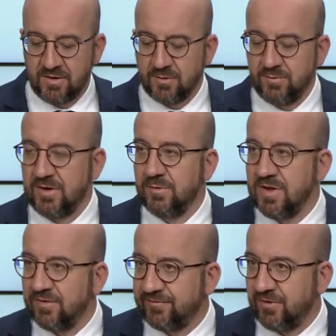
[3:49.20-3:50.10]
will
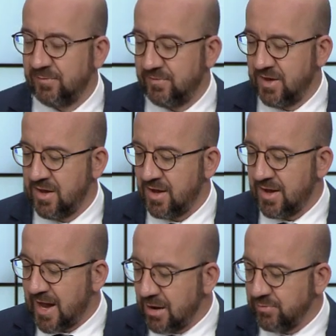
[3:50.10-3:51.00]
reaffirm
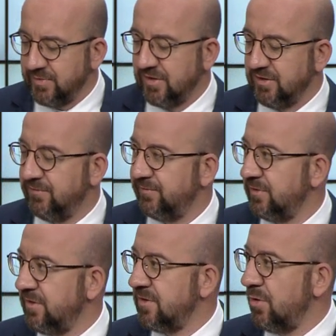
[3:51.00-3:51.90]
our belief
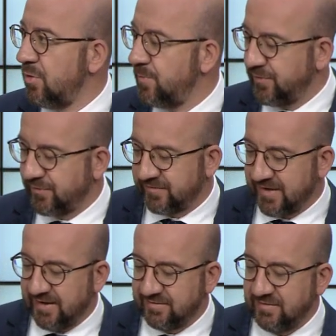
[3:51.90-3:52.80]
in open
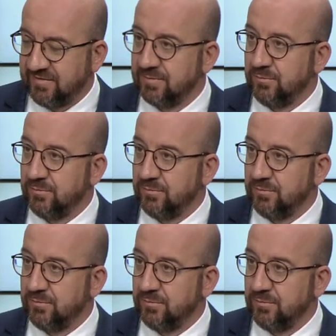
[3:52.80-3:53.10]
societies,